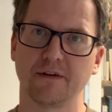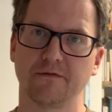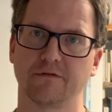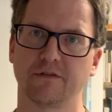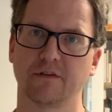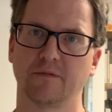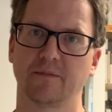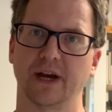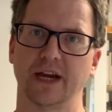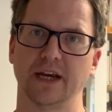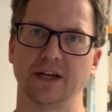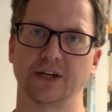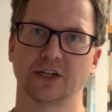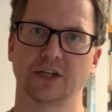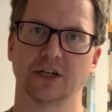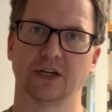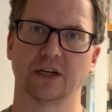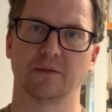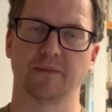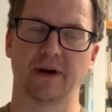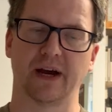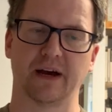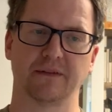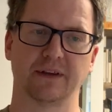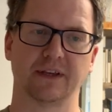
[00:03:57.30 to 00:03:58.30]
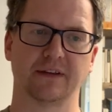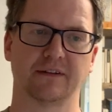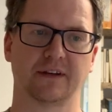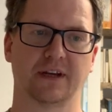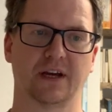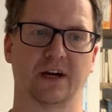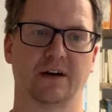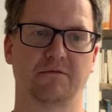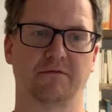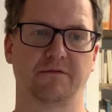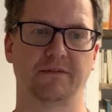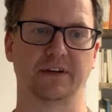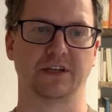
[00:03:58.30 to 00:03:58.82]
information about this
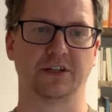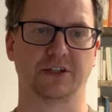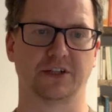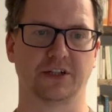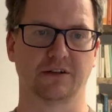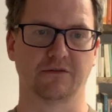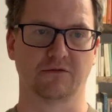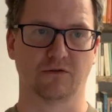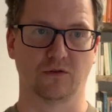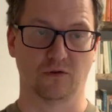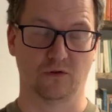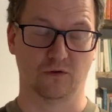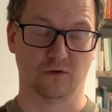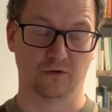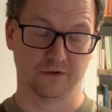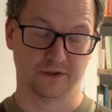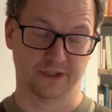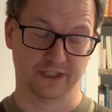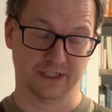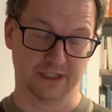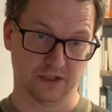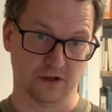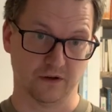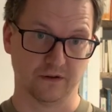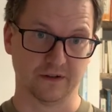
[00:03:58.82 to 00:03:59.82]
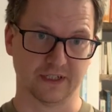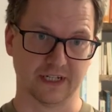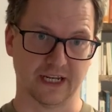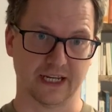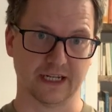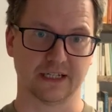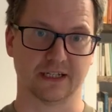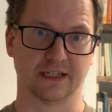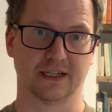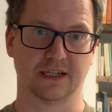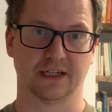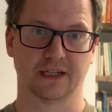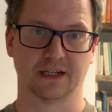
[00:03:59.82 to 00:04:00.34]
cut feature or this
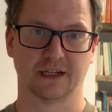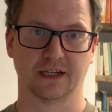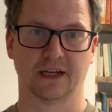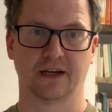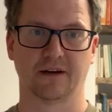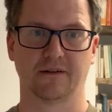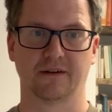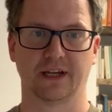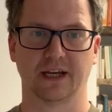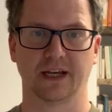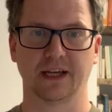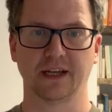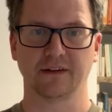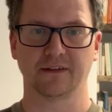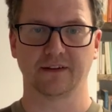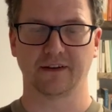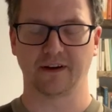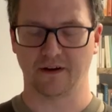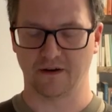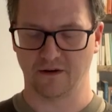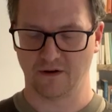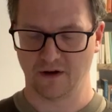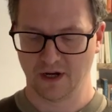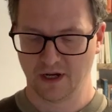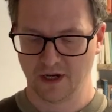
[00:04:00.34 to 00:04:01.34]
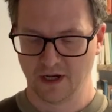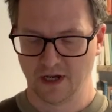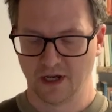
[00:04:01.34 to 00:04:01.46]
context. Okay, so